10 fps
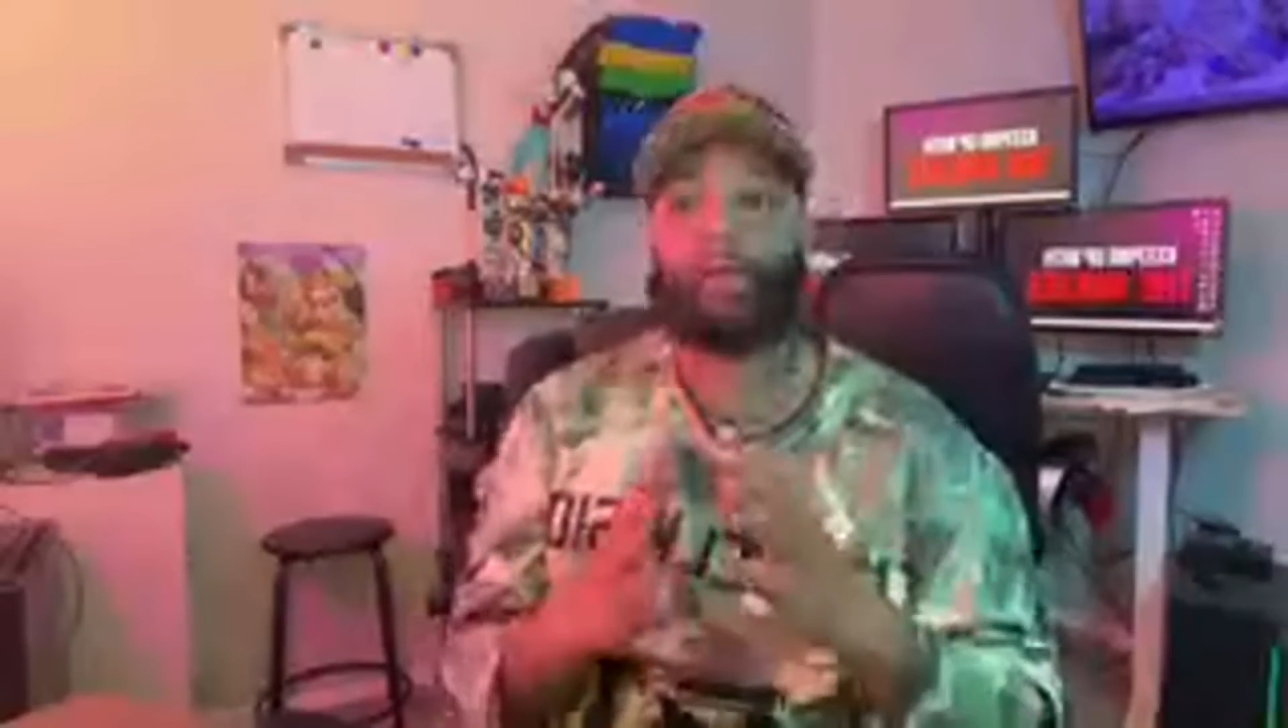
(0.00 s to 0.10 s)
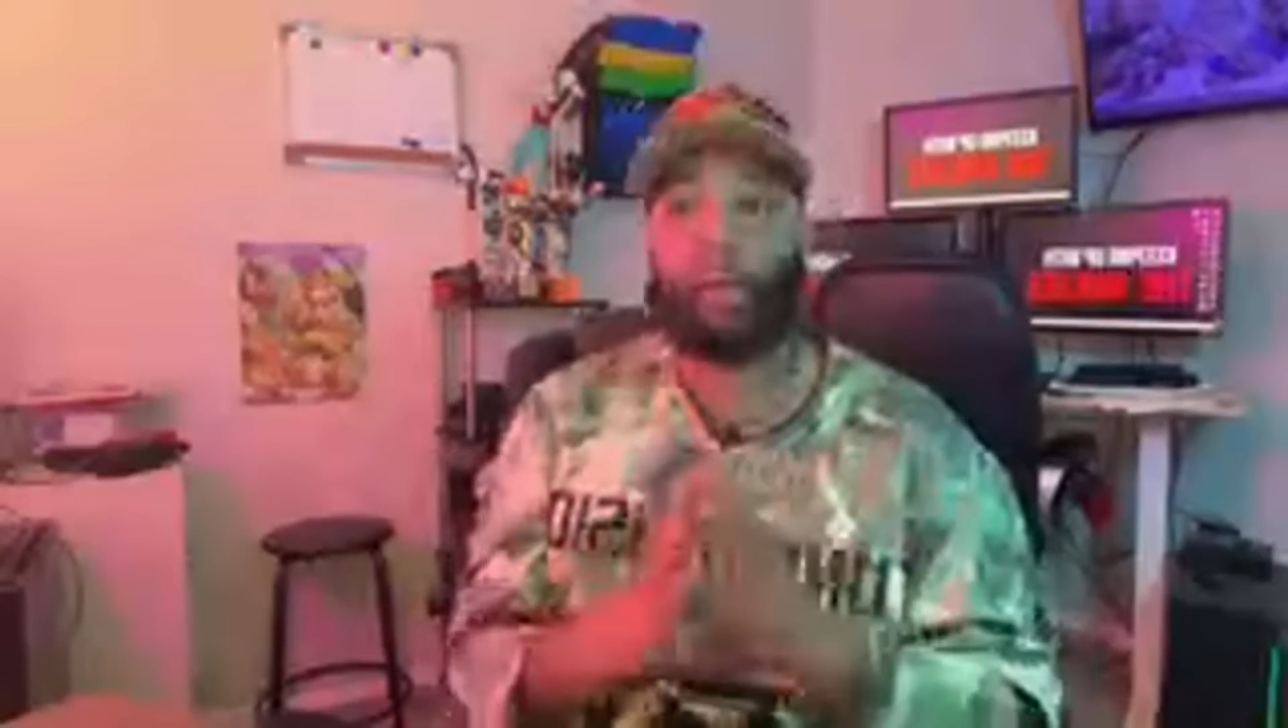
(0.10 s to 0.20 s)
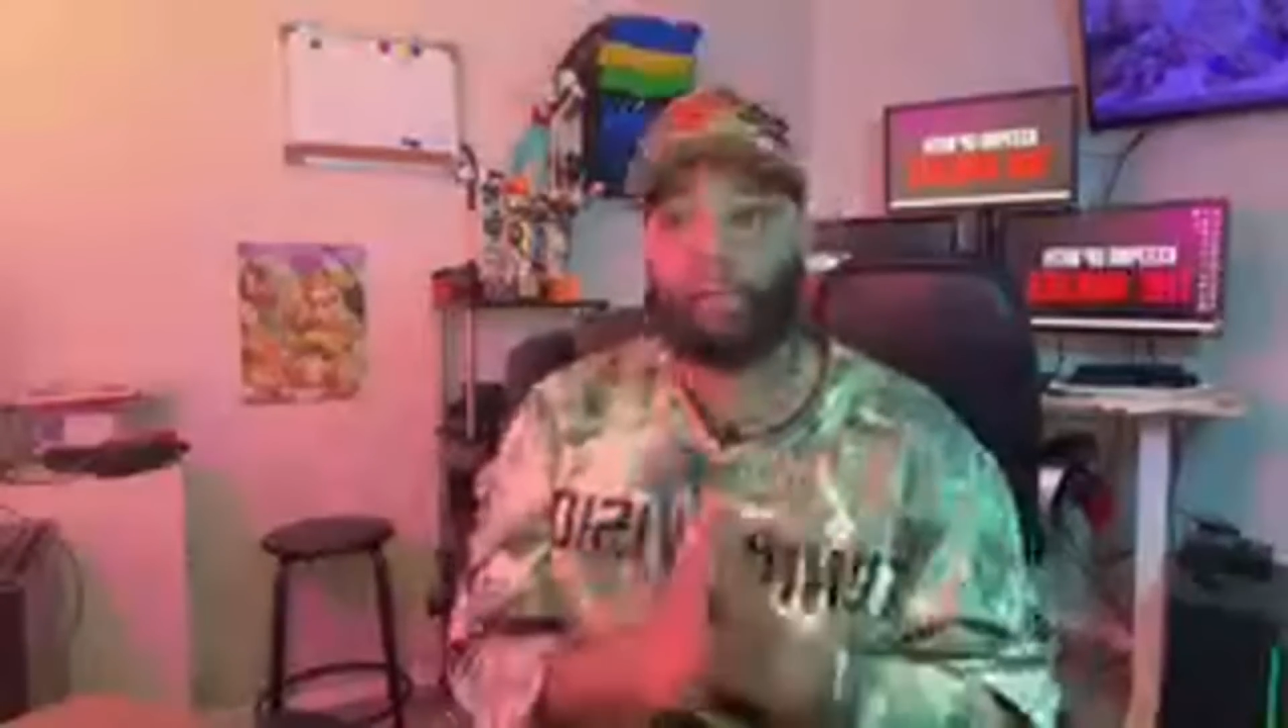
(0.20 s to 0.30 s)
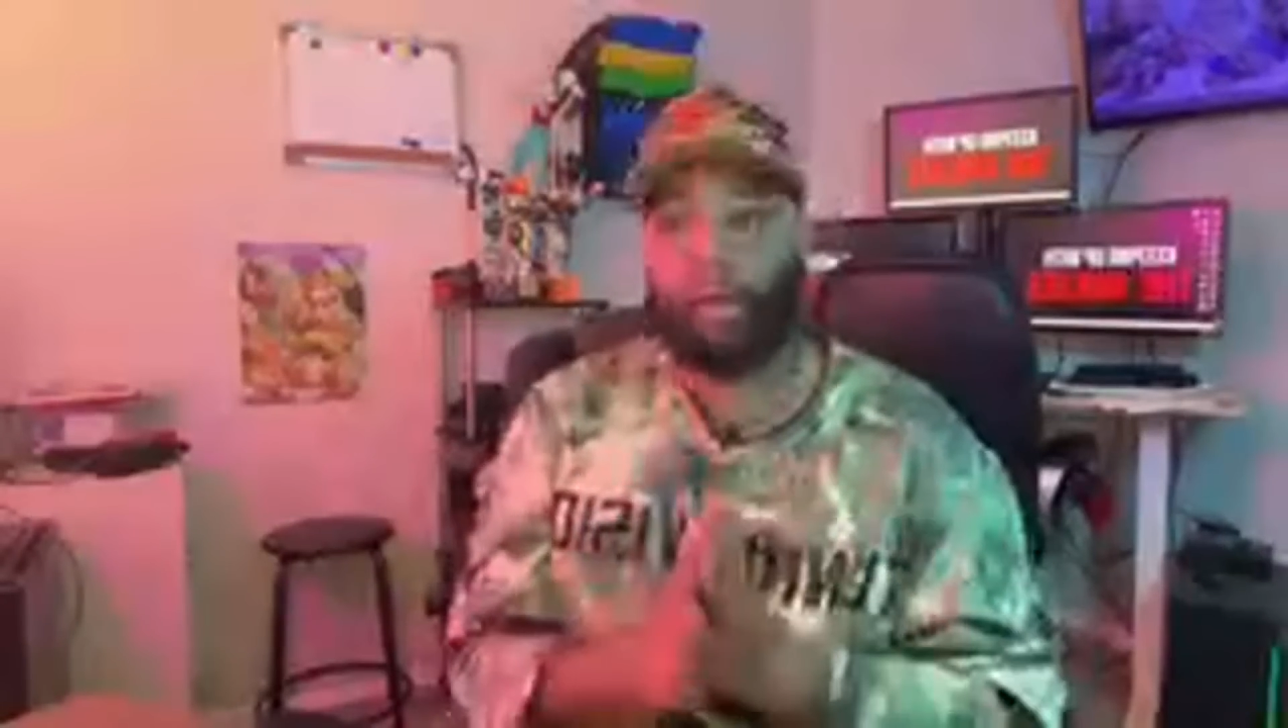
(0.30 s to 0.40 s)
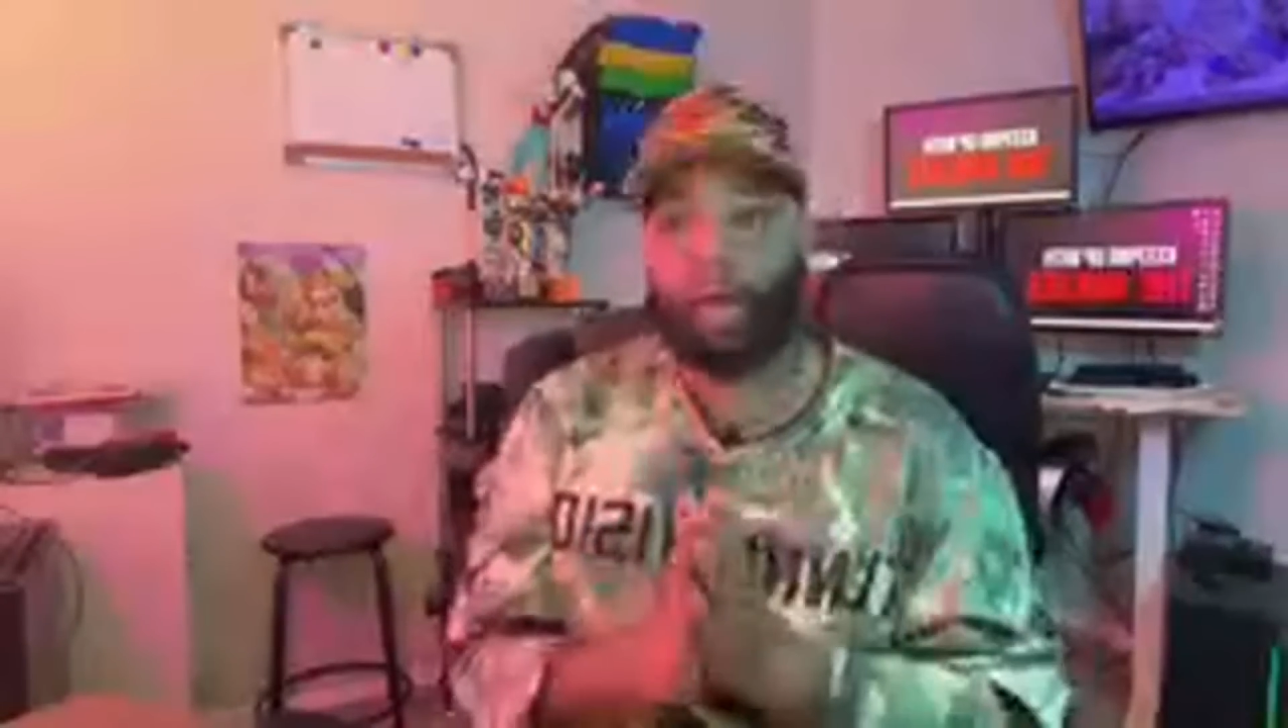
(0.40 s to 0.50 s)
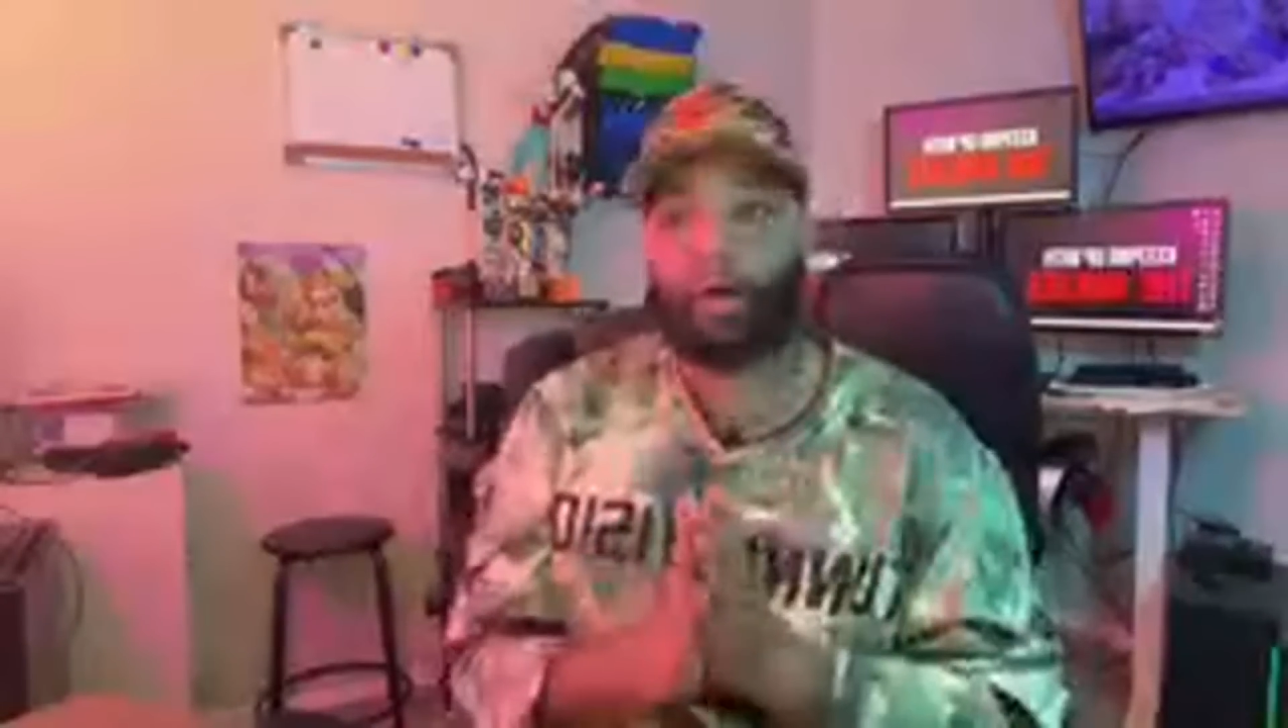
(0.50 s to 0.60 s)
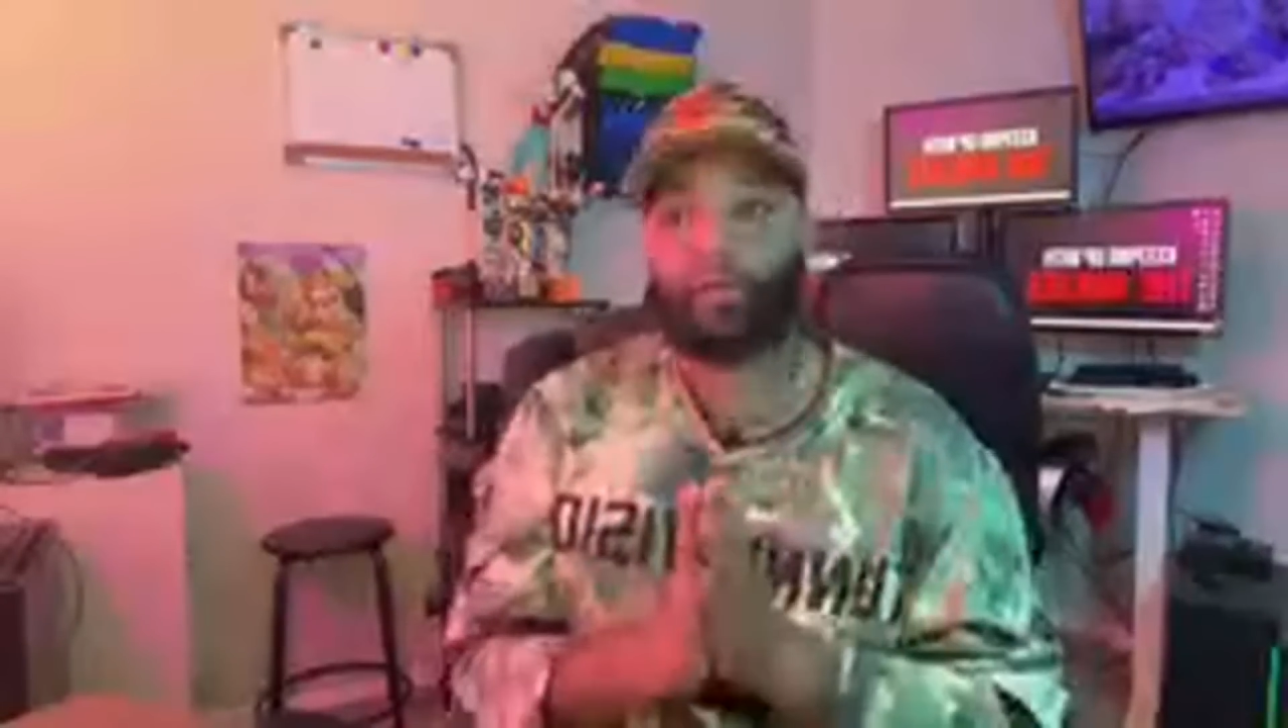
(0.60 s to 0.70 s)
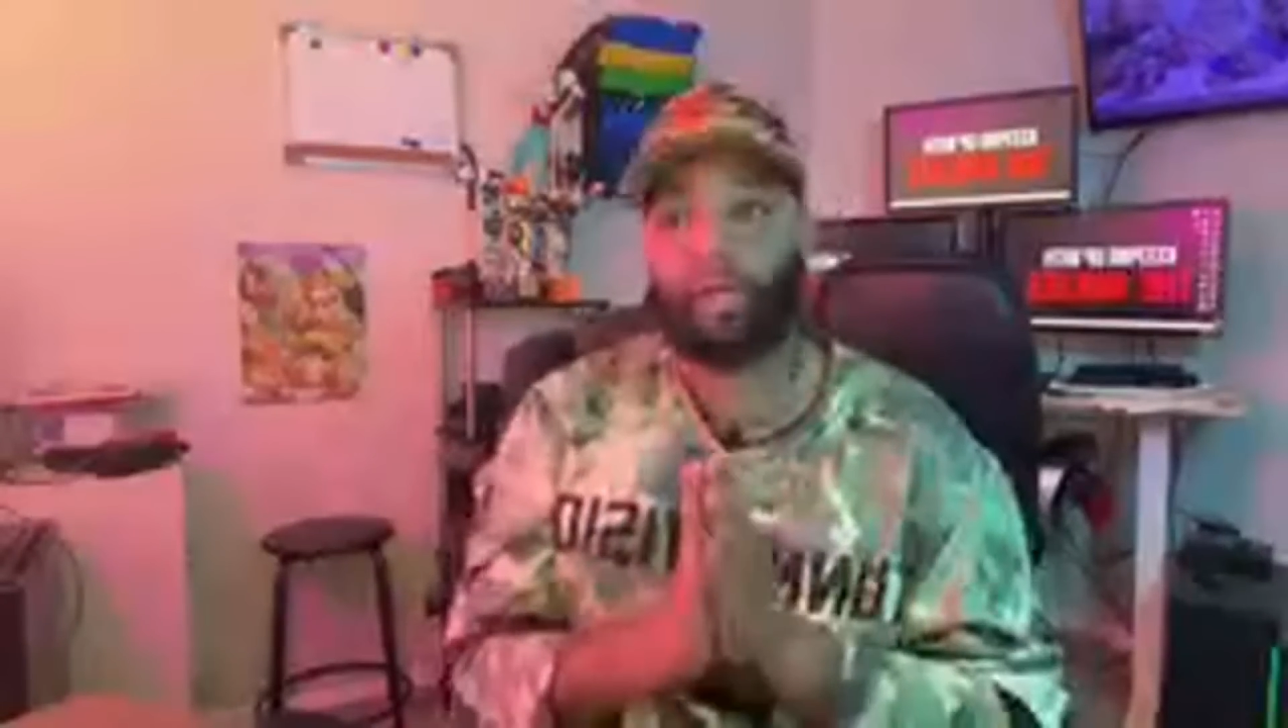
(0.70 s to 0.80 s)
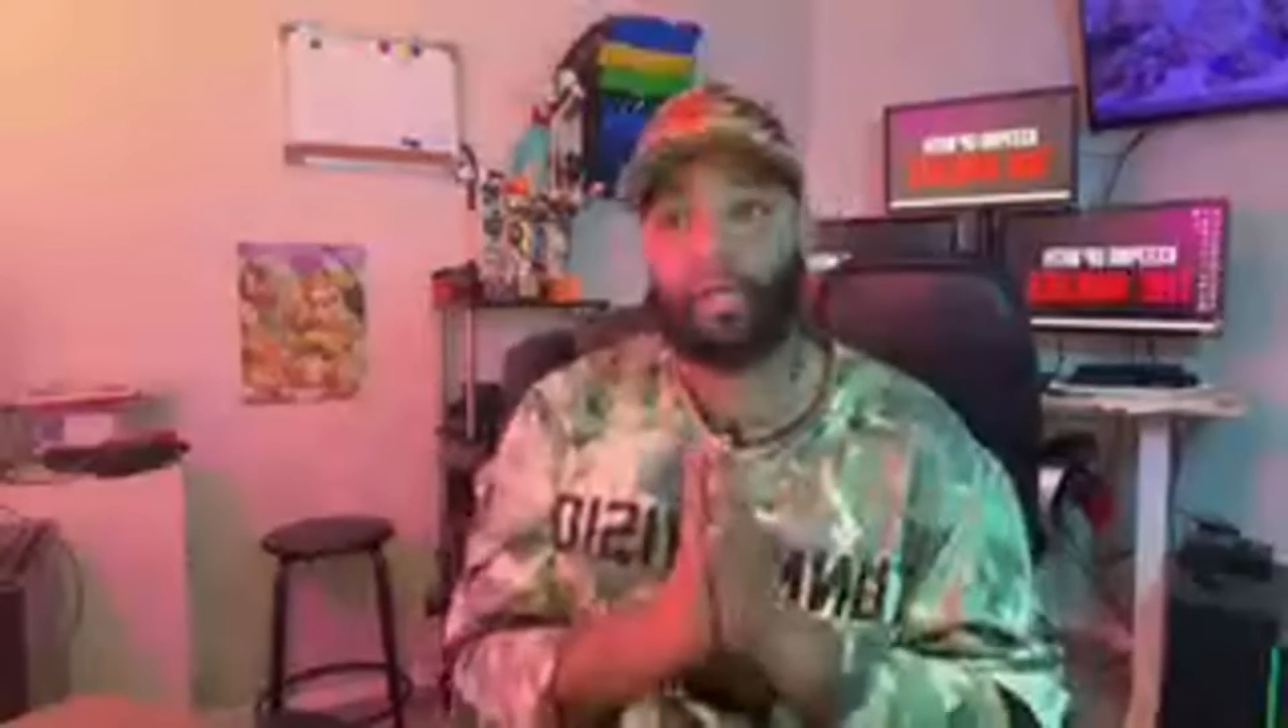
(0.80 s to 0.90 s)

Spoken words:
thumbnails